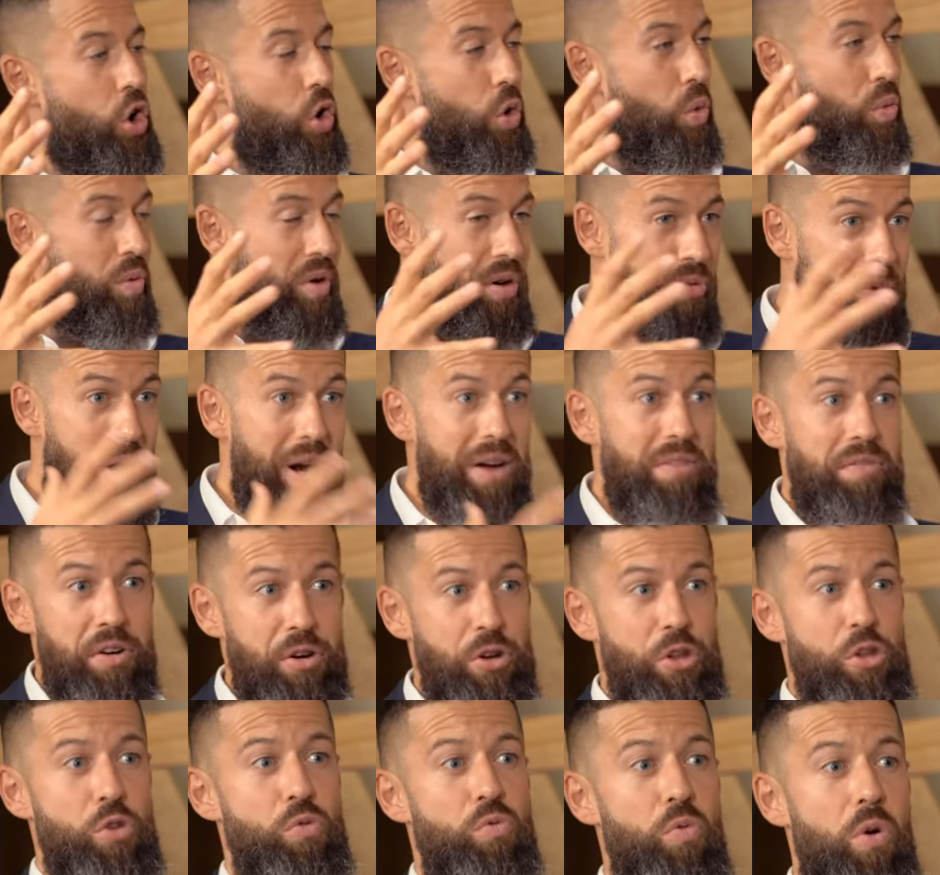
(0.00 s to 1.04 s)

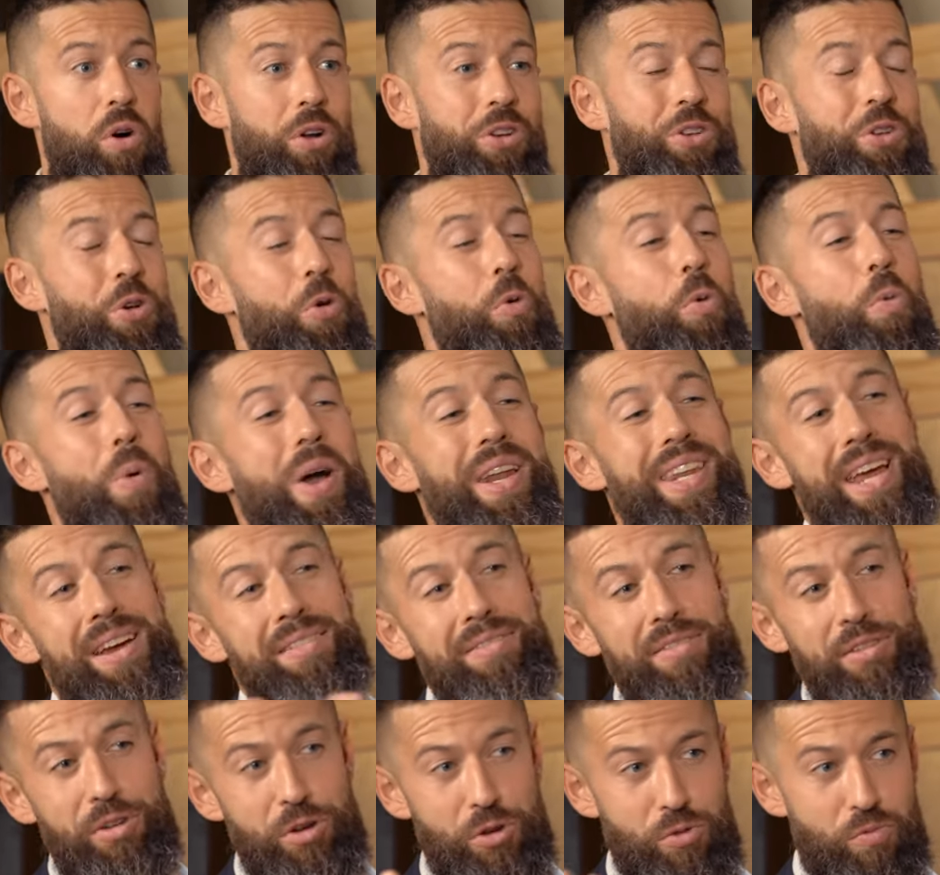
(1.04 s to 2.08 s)
wherever you want,
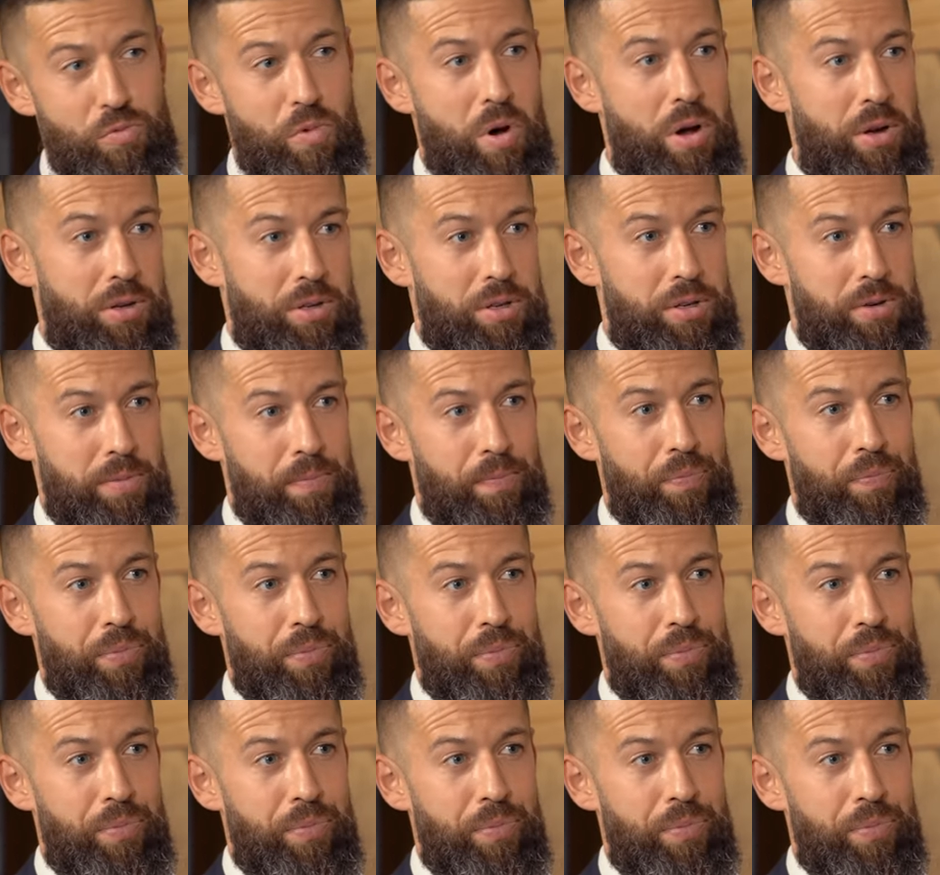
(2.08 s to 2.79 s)
whenever you want?